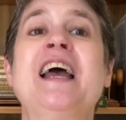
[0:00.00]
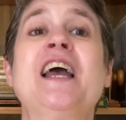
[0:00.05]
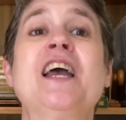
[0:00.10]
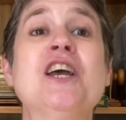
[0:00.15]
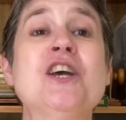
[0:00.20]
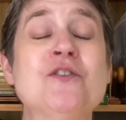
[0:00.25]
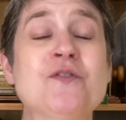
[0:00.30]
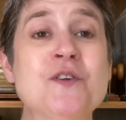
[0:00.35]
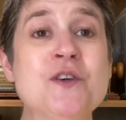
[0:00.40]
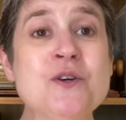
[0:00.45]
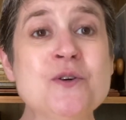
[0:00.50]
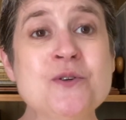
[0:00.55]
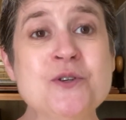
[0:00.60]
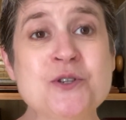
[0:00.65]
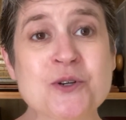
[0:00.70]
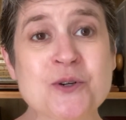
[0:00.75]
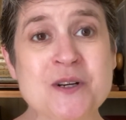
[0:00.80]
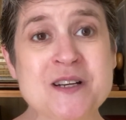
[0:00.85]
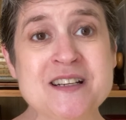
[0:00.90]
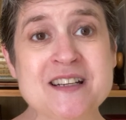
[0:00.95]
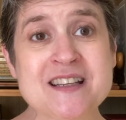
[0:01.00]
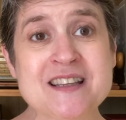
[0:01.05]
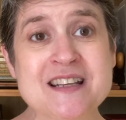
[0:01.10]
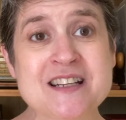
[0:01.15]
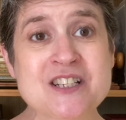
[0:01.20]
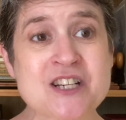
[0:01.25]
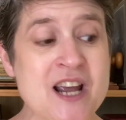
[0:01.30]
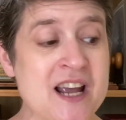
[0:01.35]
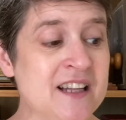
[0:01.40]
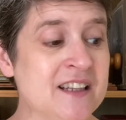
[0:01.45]
If you joined in the
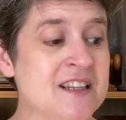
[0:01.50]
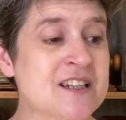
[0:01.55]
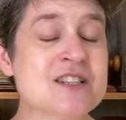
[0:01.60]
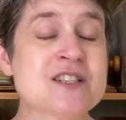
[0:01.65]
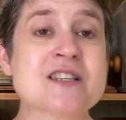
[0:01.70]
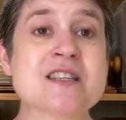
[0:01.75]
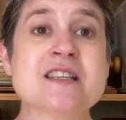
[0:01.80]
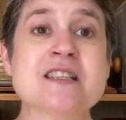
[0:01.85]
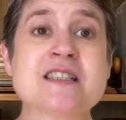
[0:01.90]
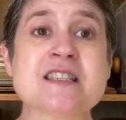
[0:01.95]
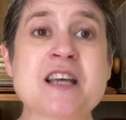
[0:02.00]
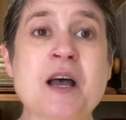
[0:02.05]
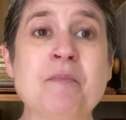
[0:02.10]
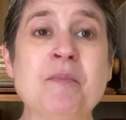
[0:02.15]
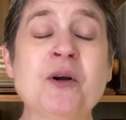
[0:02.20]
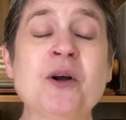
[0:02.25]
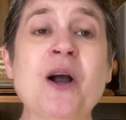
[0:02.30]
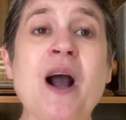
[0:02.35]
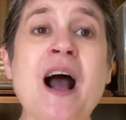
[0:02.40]
challenge this summer,